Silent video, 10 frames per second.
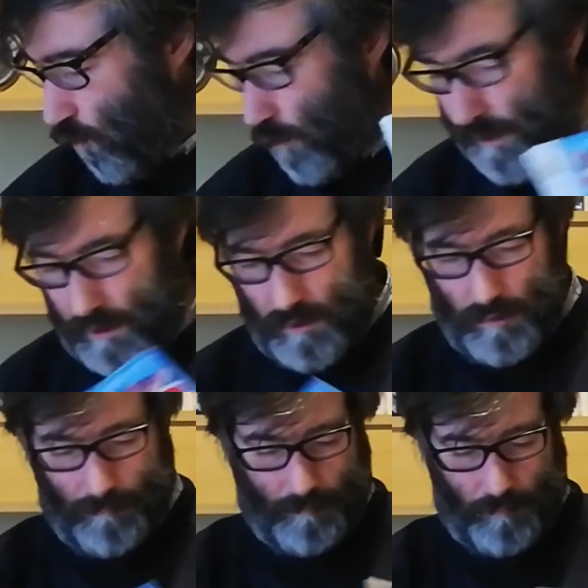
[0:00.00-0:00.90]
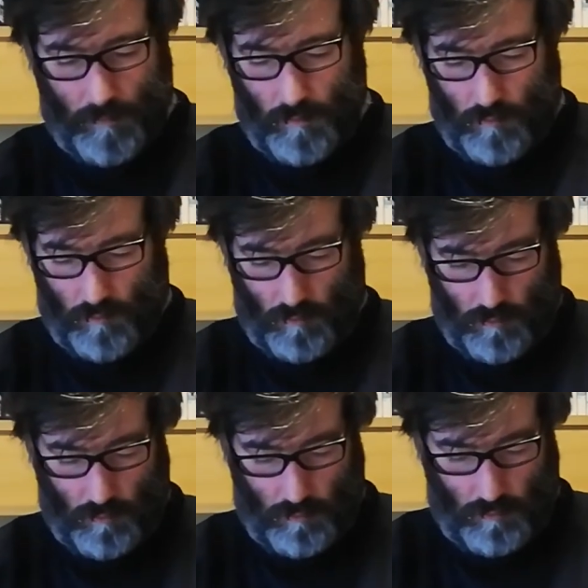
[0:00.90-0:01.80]
week.
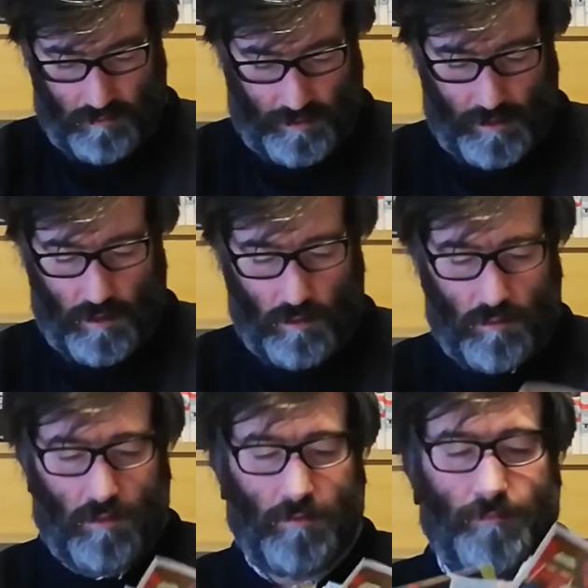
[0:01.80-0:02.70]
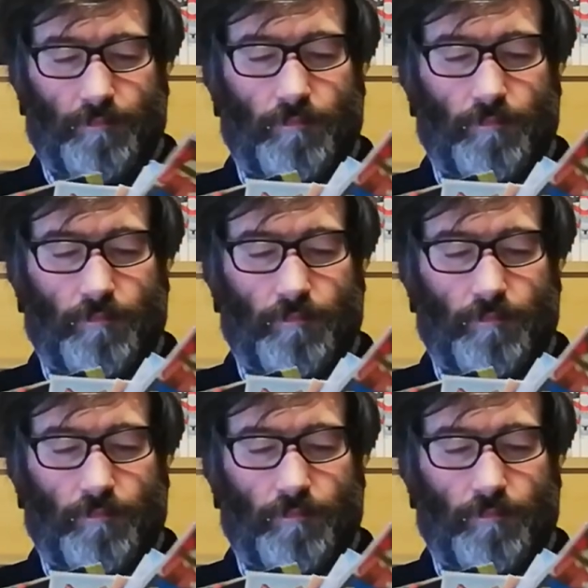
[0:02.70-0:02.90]
So check it out.